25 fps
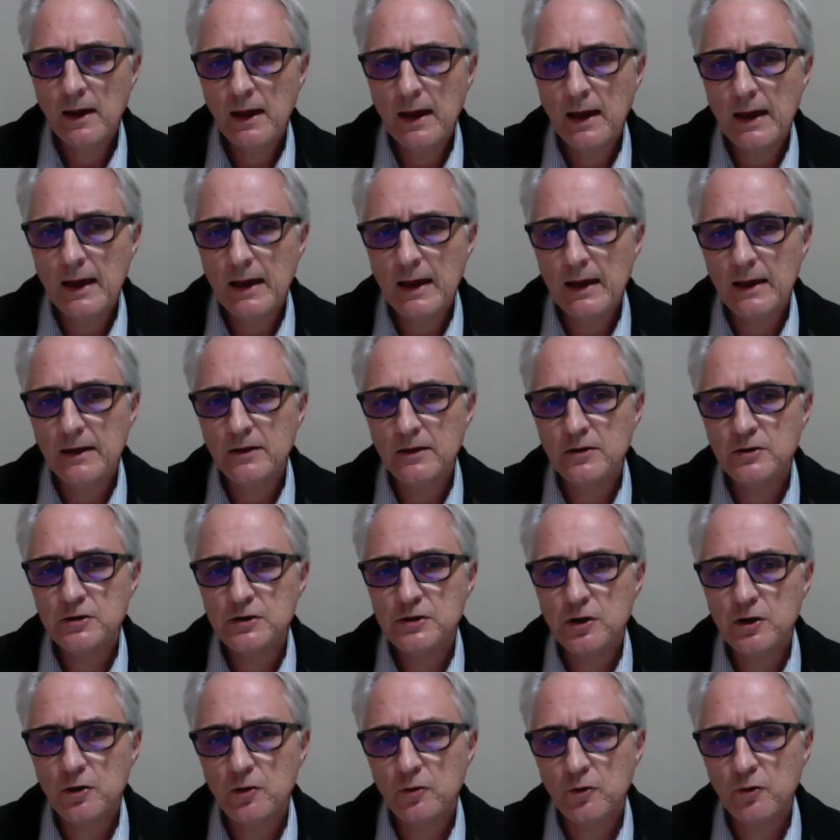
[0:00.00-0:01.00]
And
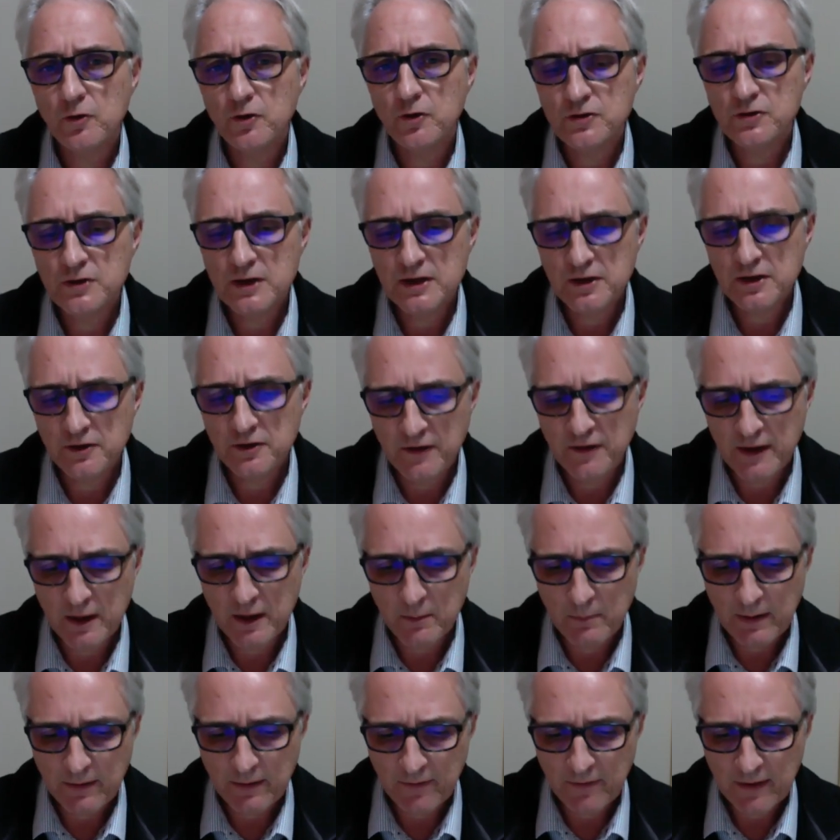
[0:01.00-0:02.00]
so you just need to think
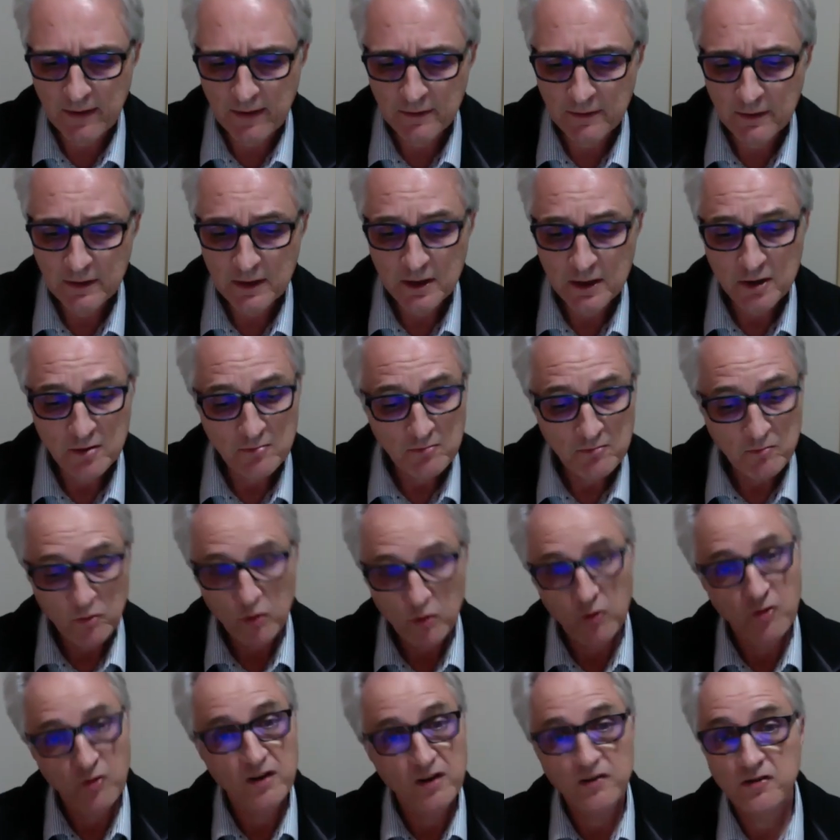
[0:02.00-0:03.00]
about that.
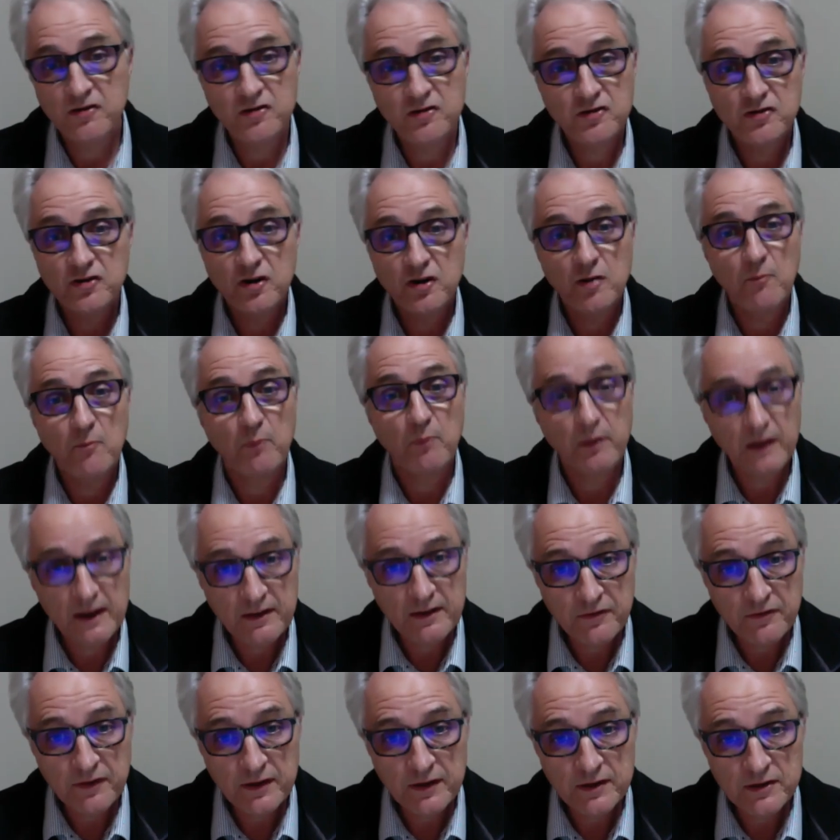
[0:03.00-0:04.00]
You need to just
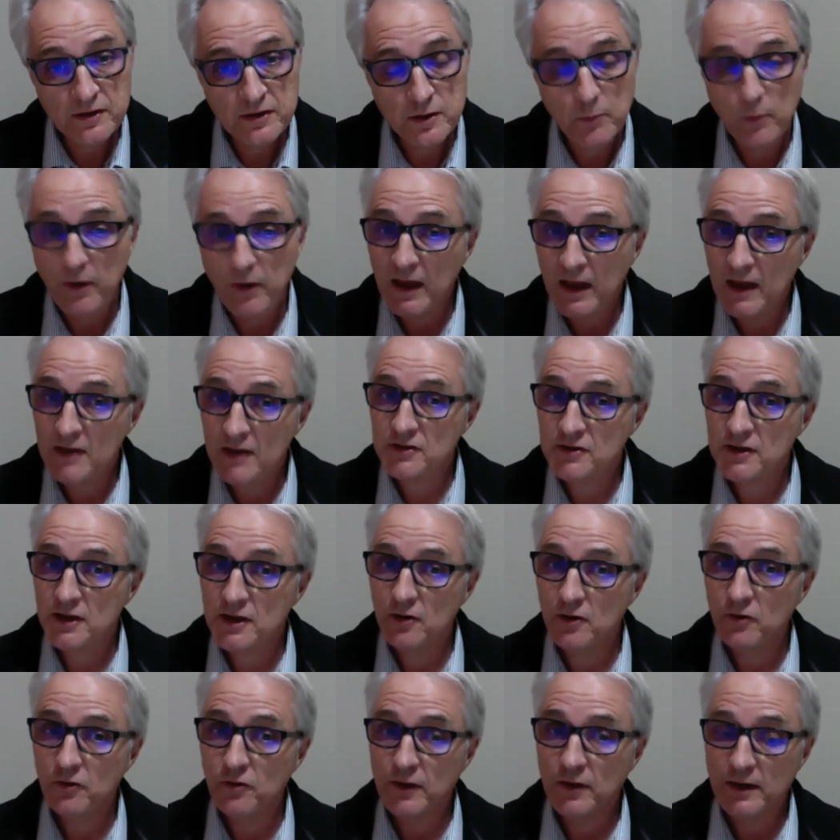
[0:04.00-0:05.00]
complete this. I'm not asking
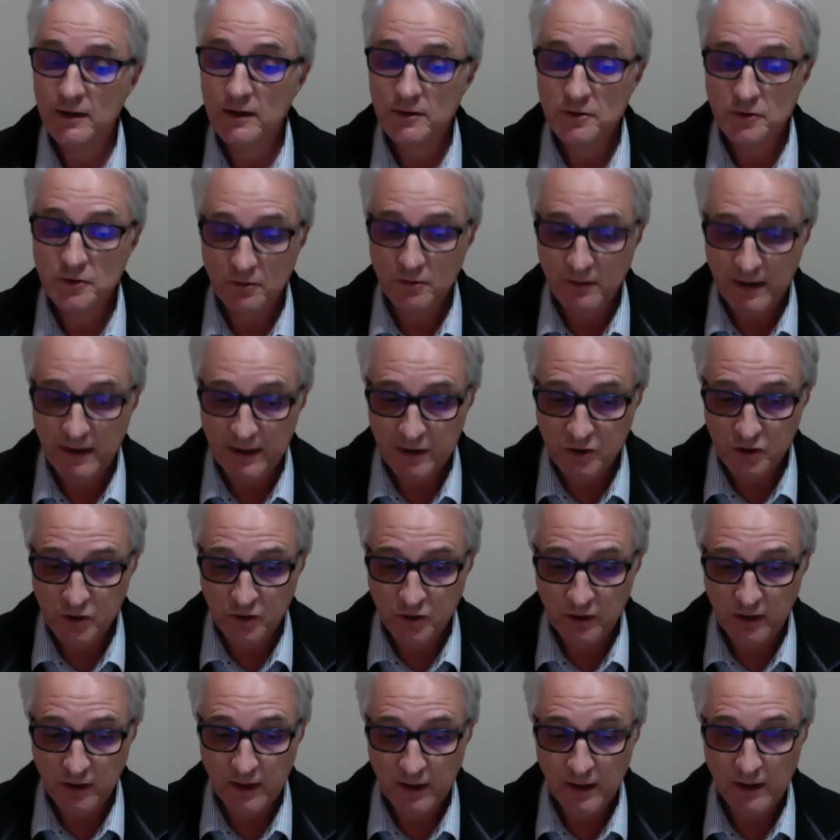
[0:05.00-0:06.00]
you then to
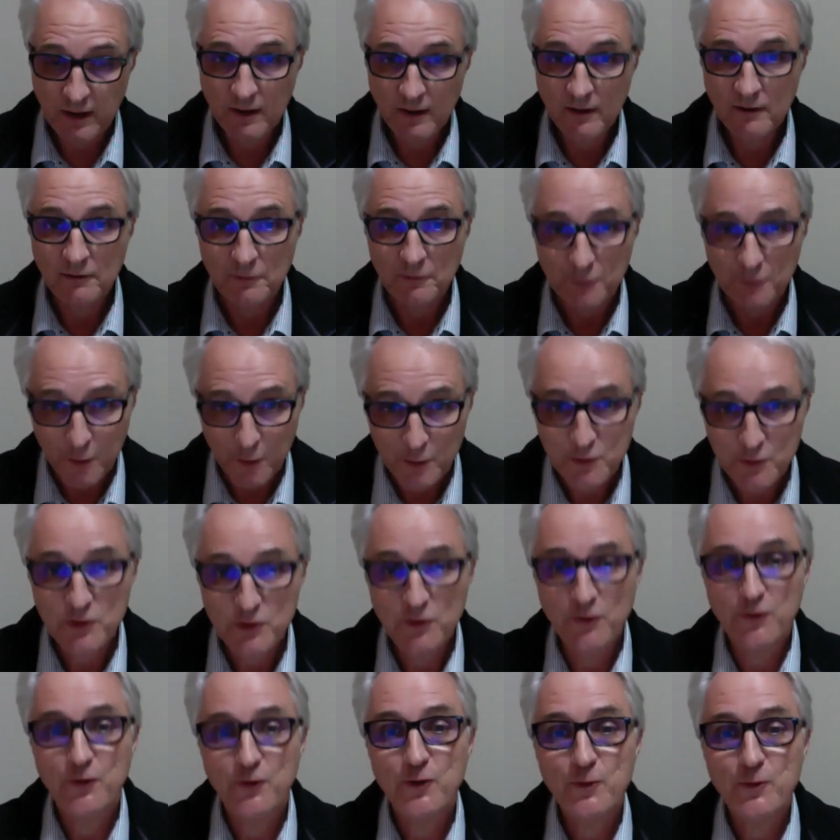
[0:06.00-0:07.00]
actually lodge
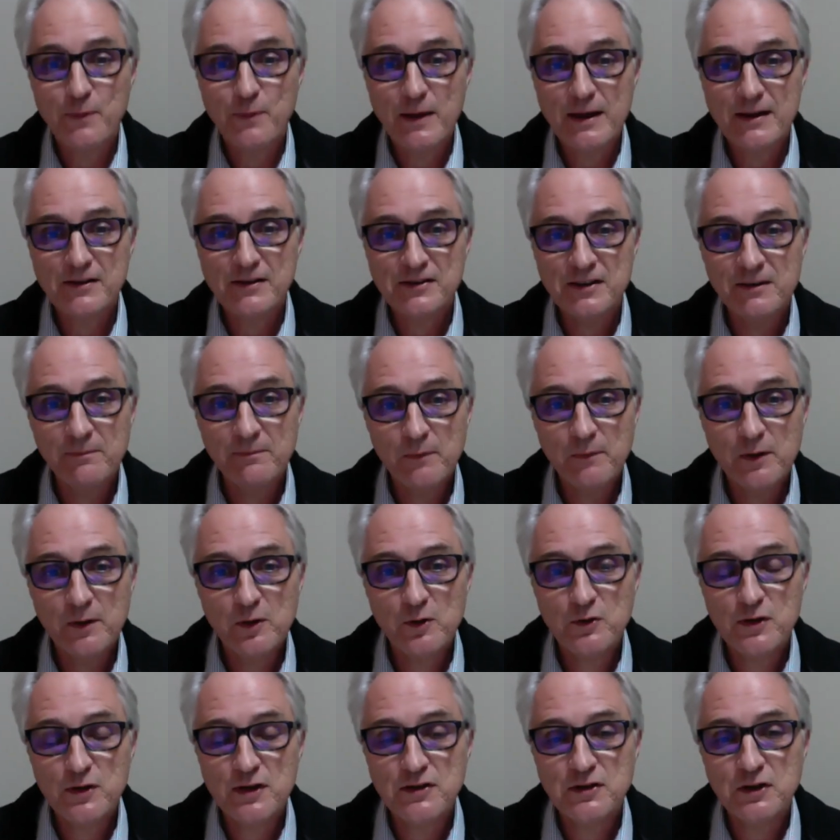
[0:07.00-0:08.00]
it through PEXA,
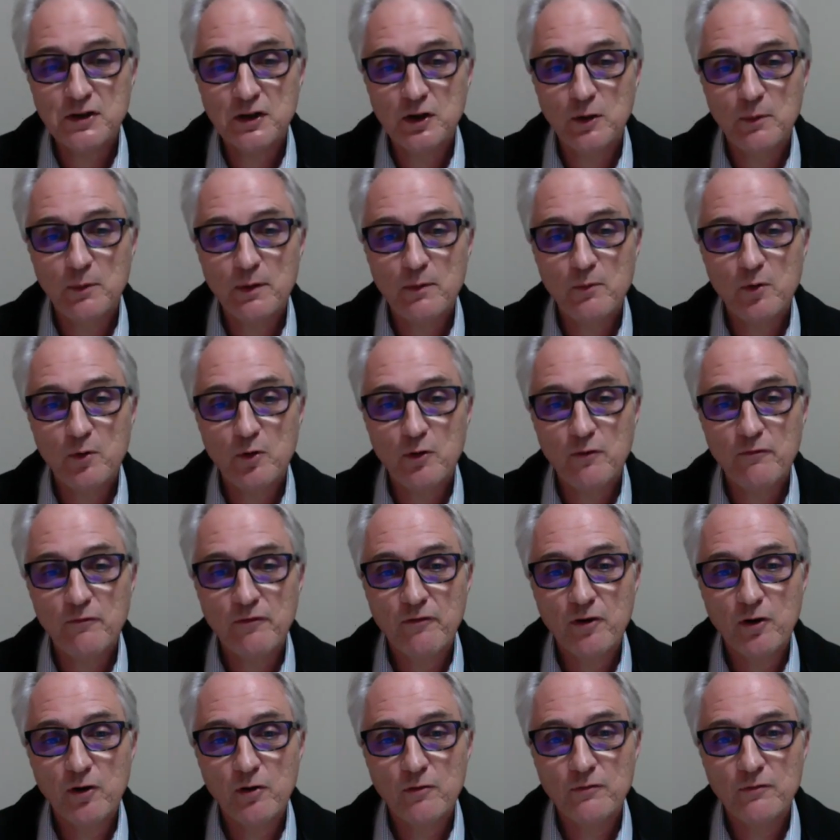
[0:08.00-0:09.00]
because that's a little bit more
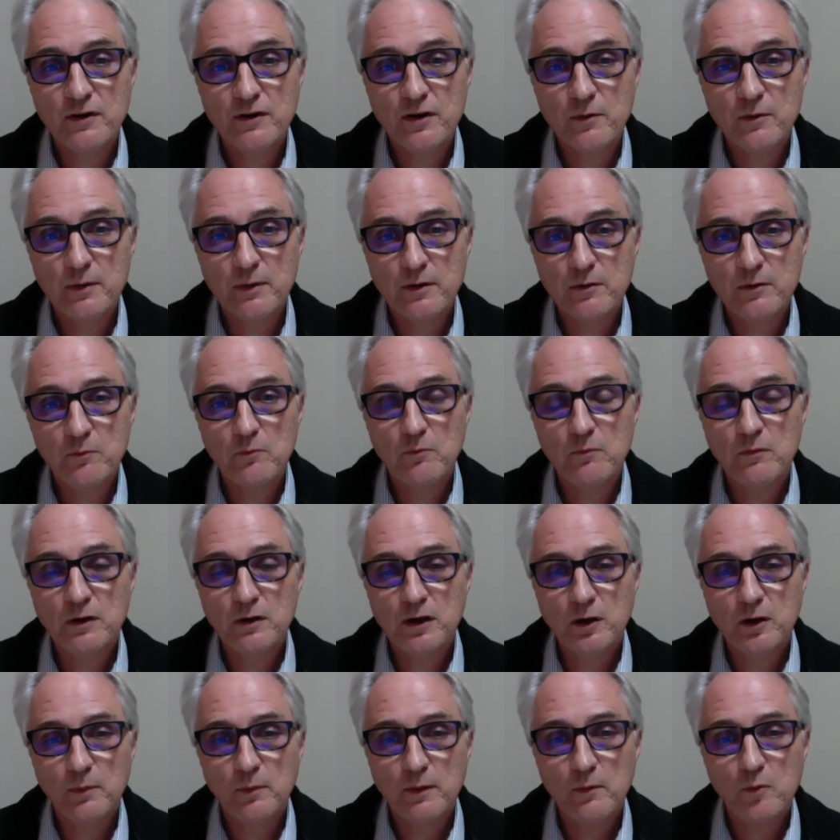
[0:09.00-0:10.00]
involved and a
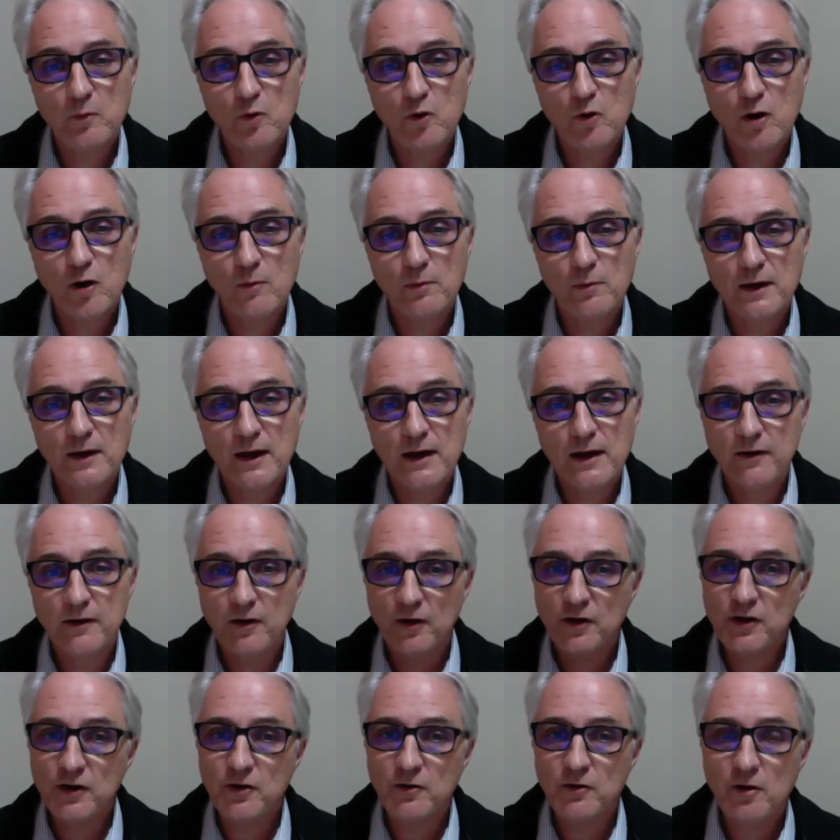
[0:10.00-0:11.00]
little bit more complicated, and I
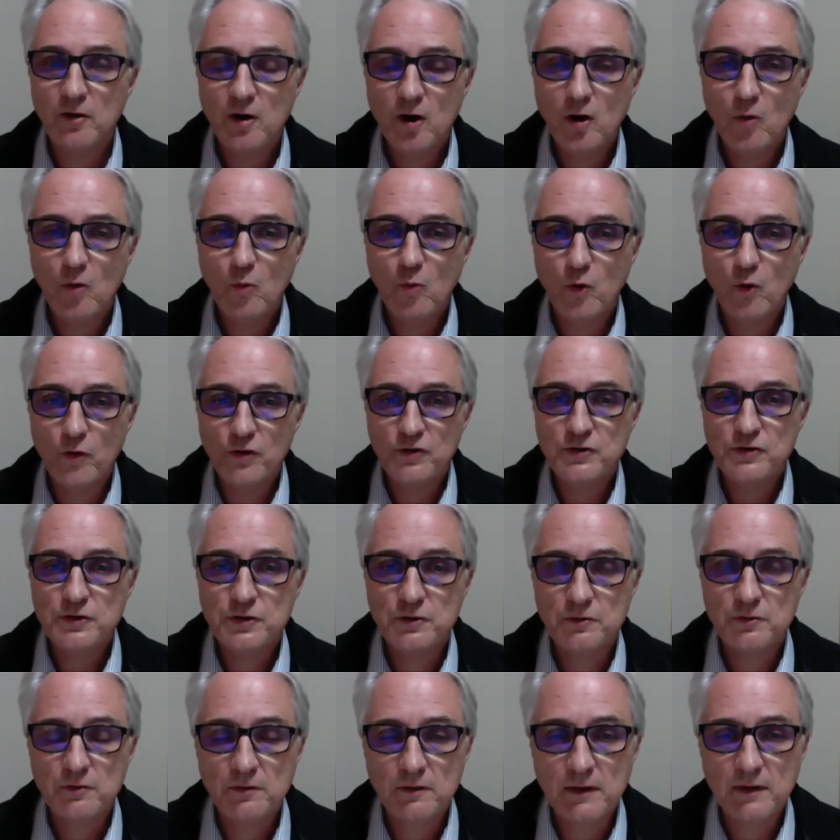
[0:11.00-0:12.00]
didn't want us
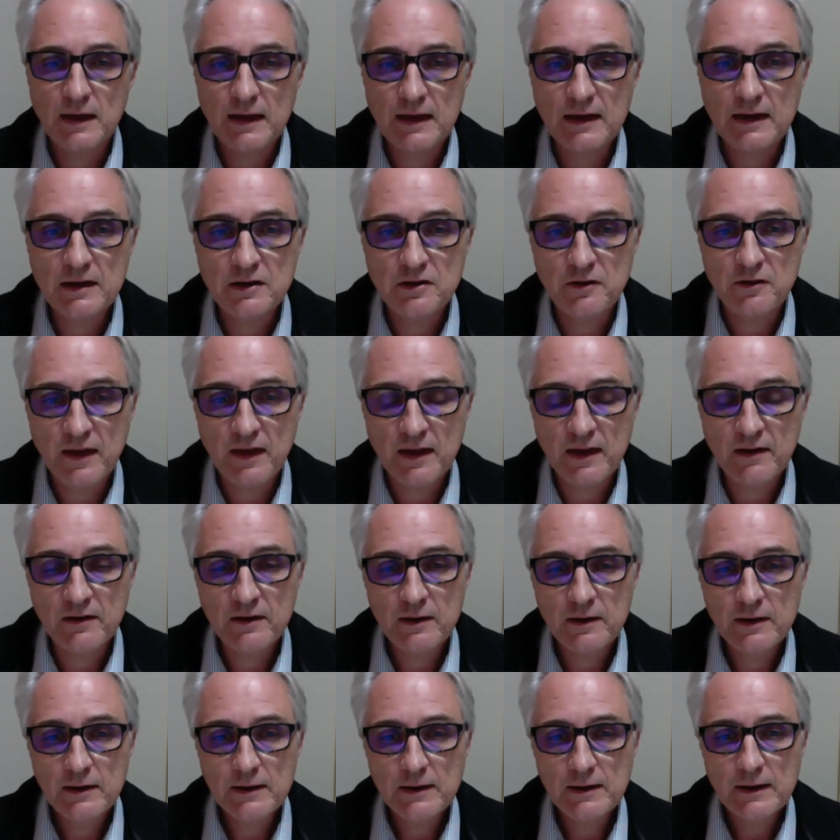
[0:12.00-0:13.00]
to get into that.
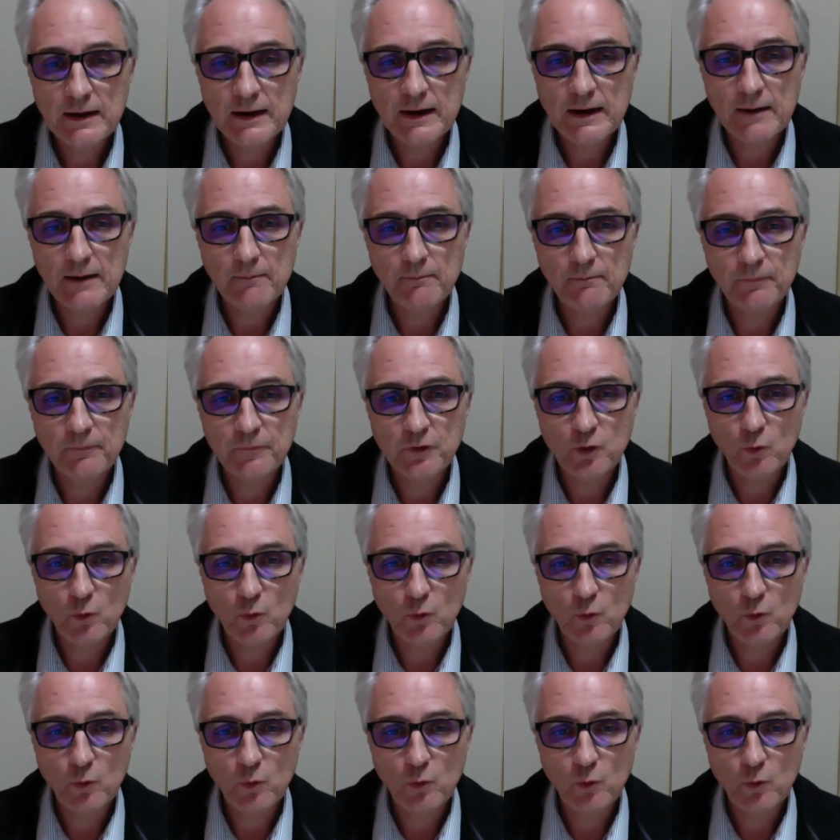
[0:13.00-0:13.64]
So